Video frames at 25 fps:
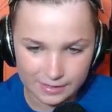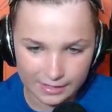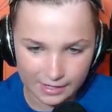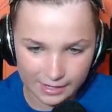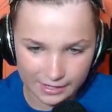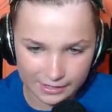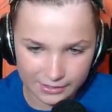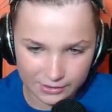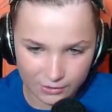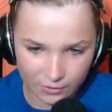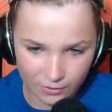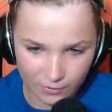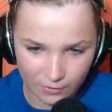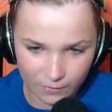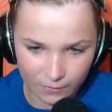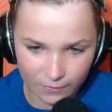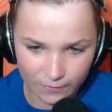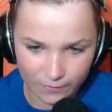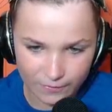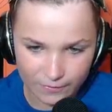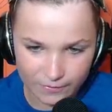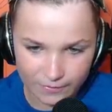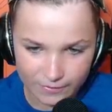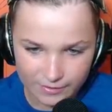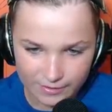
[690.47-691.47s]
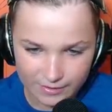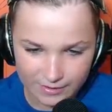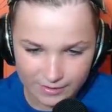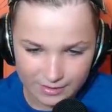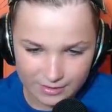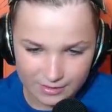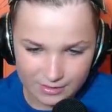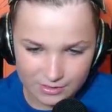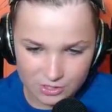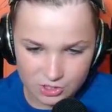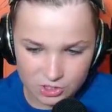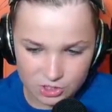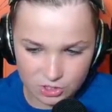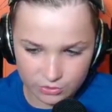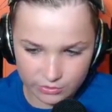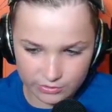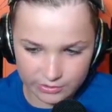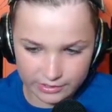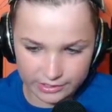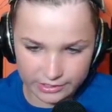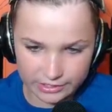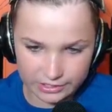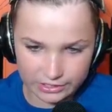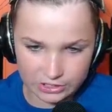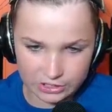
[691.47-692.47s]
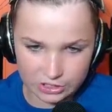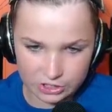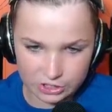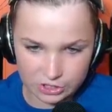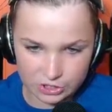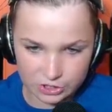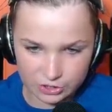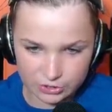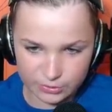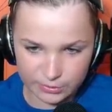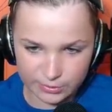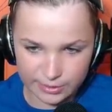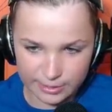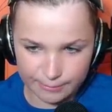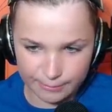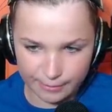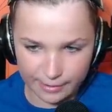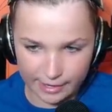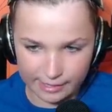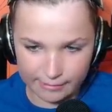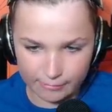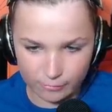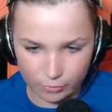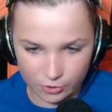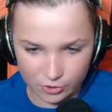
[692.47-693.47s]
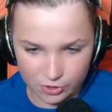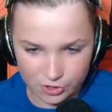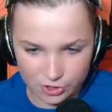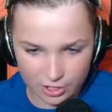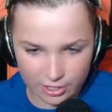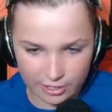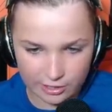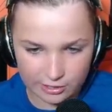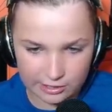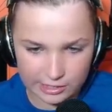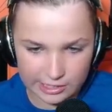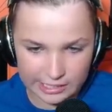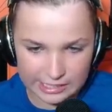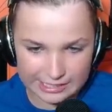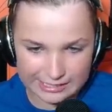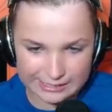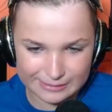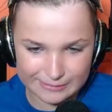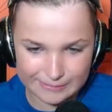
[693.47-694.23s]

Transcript: I know. Should we buy more chocolate?